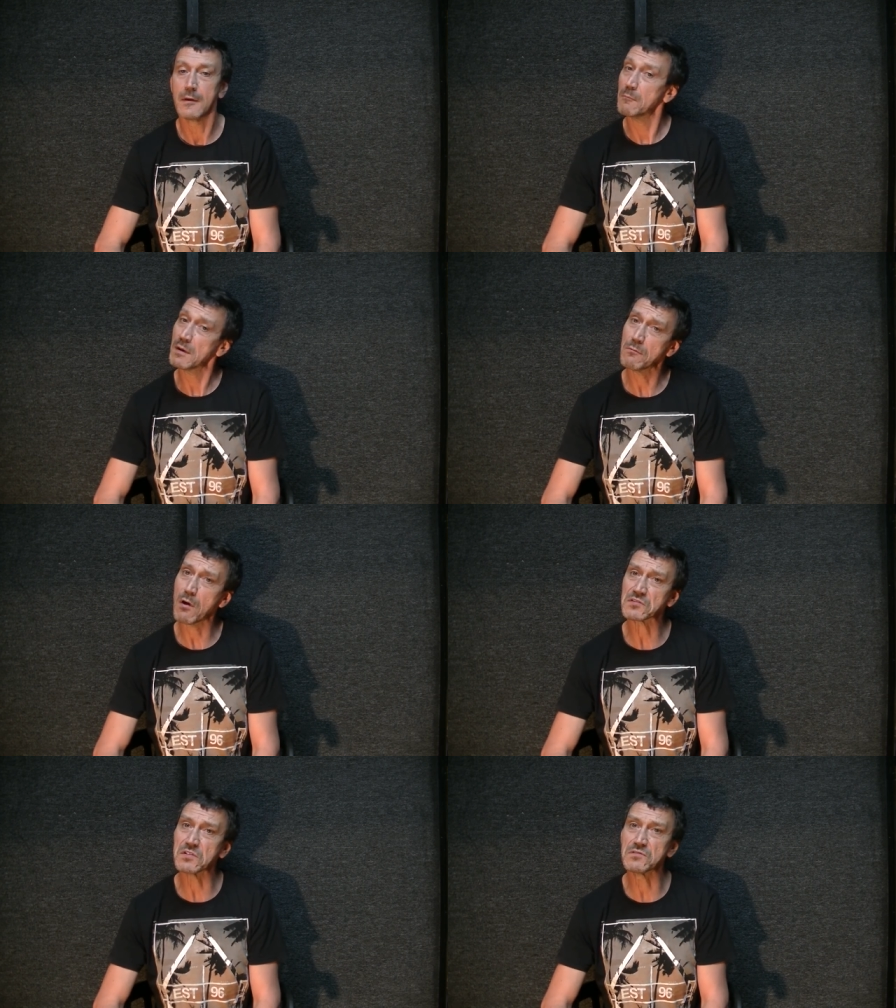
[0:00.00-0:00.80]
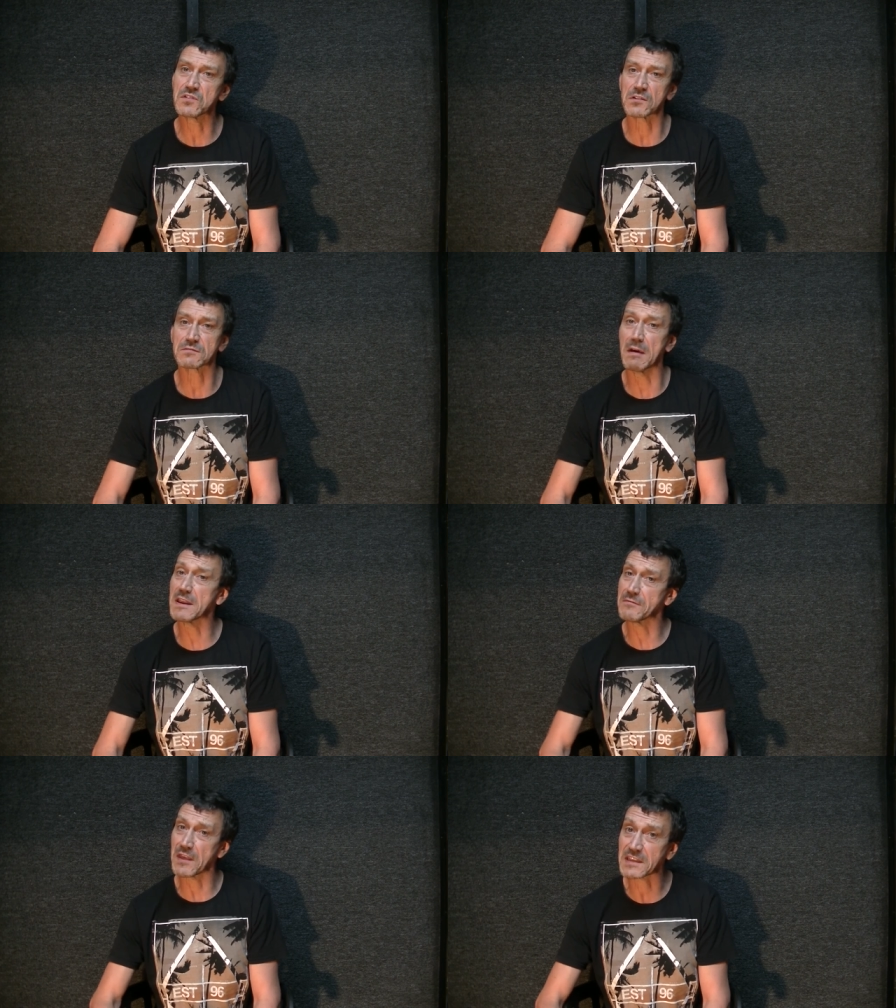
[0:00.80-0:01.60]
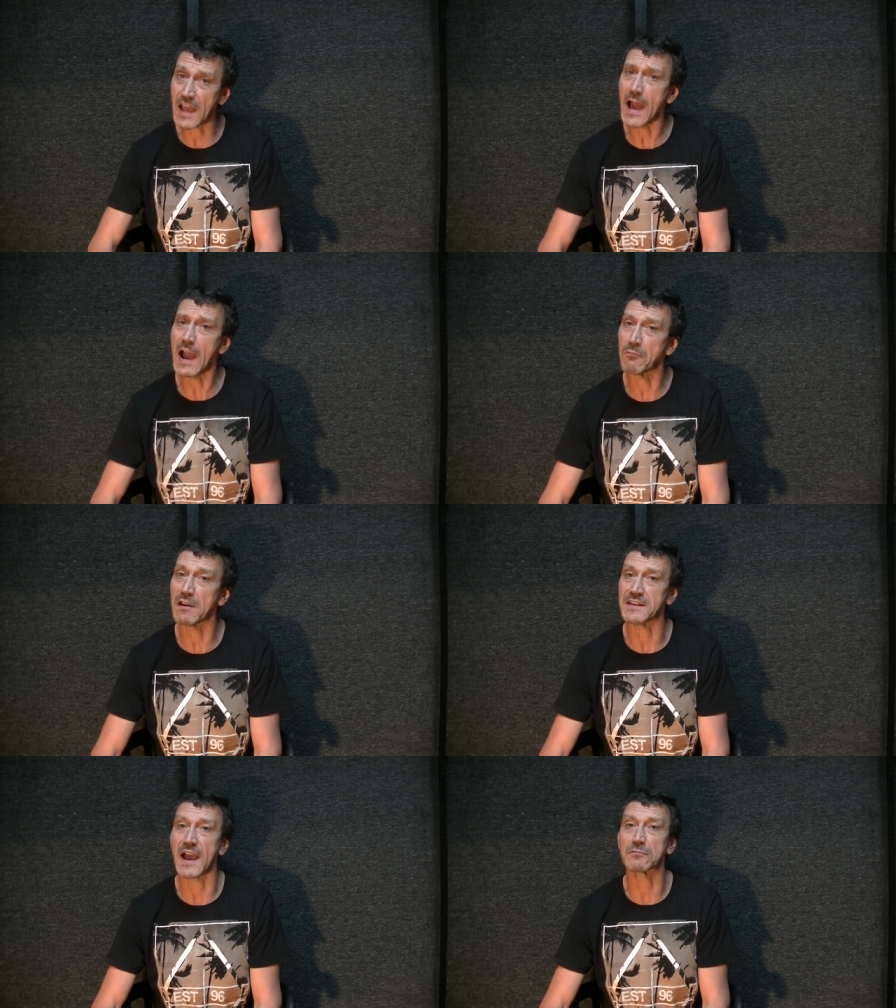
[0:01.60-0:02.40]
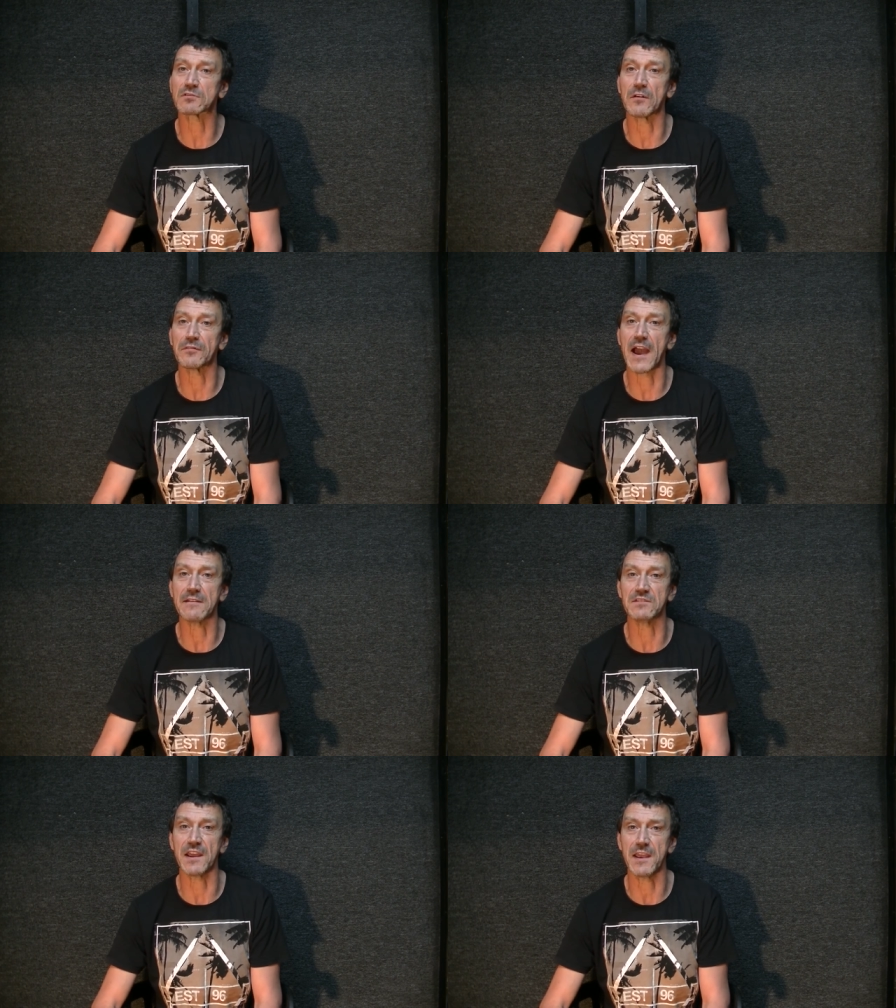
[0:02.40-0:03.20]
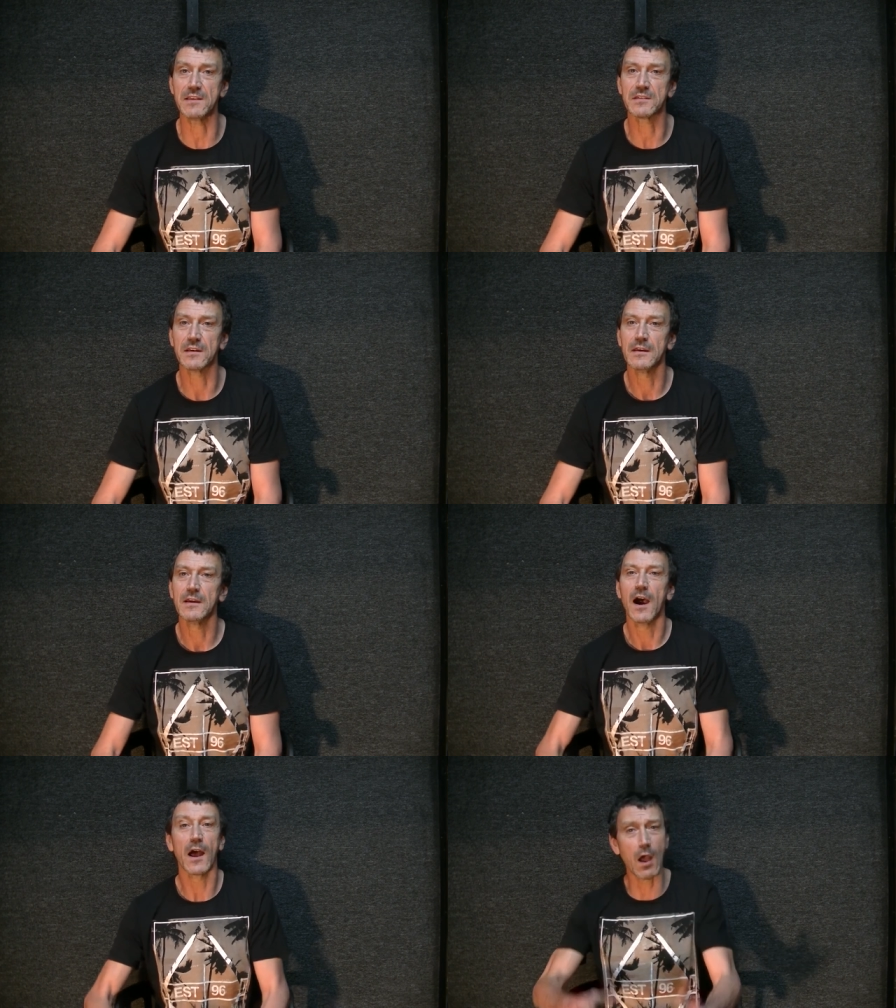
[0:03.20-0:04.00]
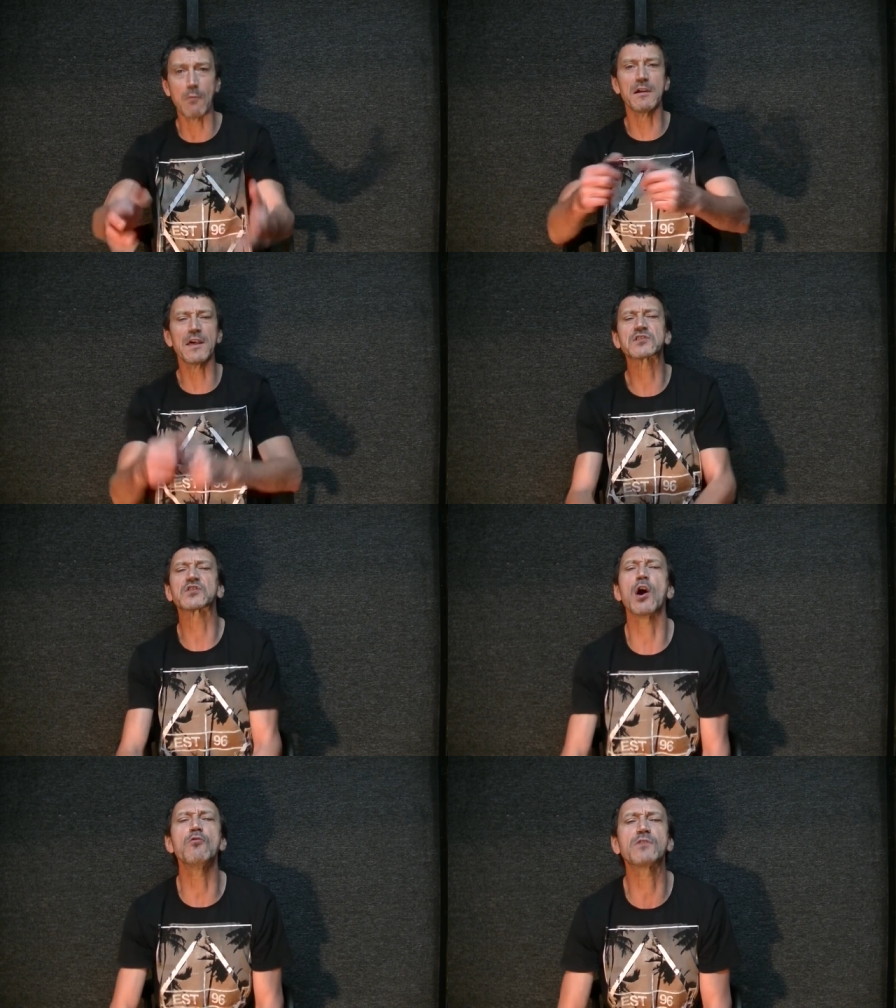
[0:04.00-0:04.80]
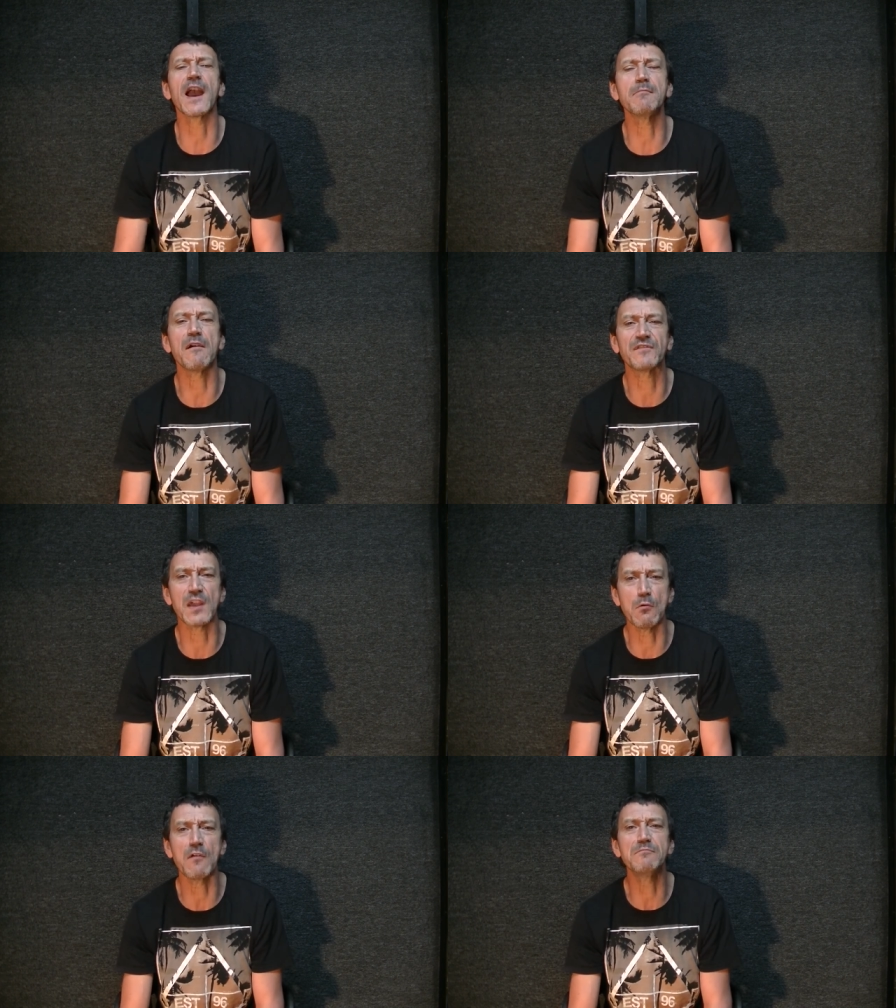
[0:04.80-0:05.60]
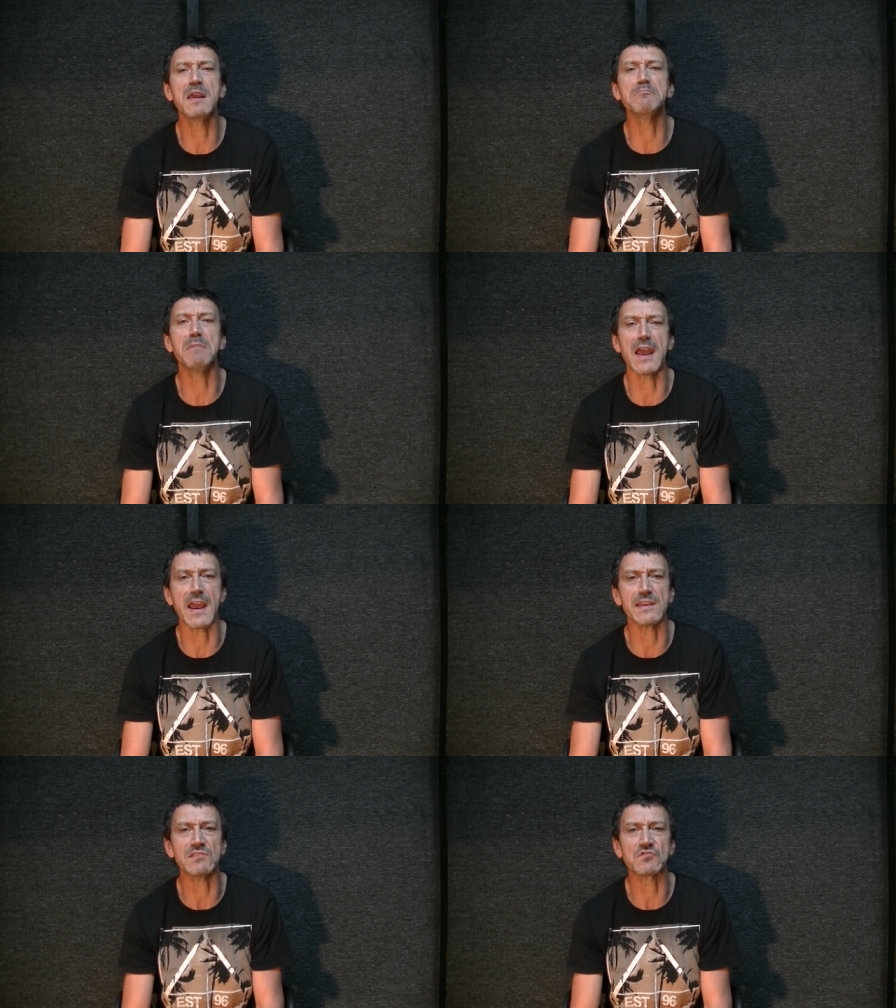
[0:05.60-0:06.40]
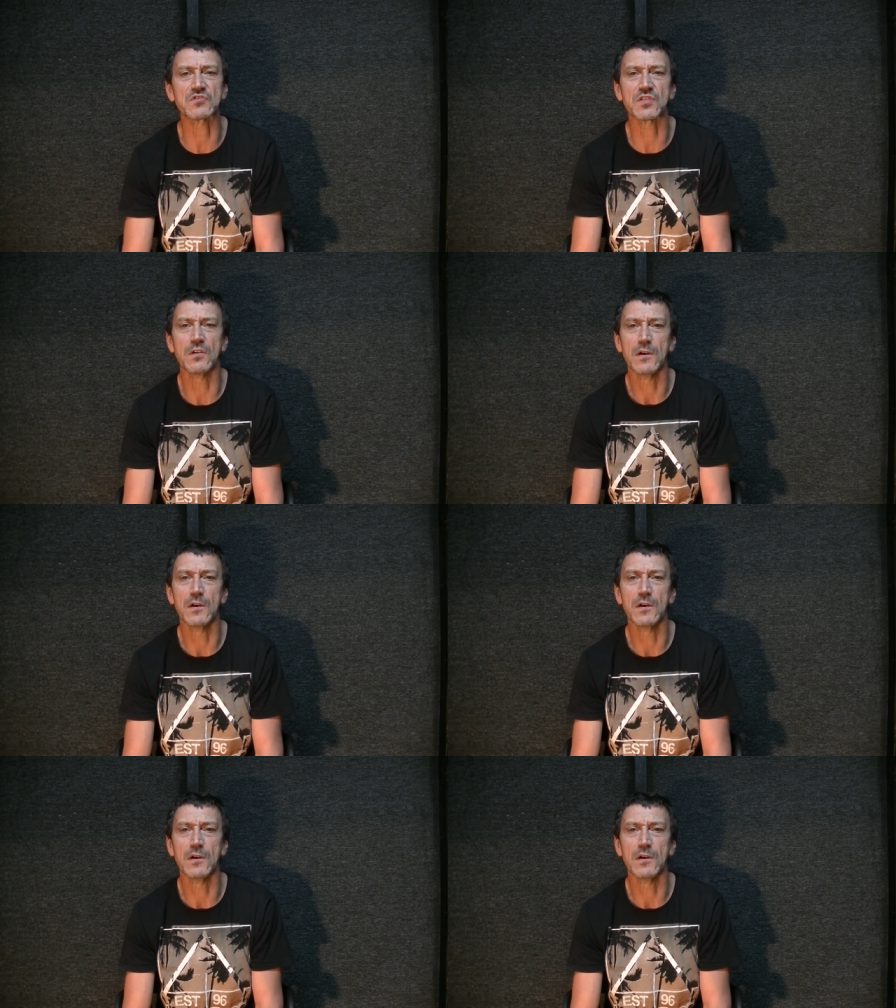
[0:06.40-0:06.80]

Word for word: But it wasn't just me and the car went out on that date. Along with us too came a few of me mates.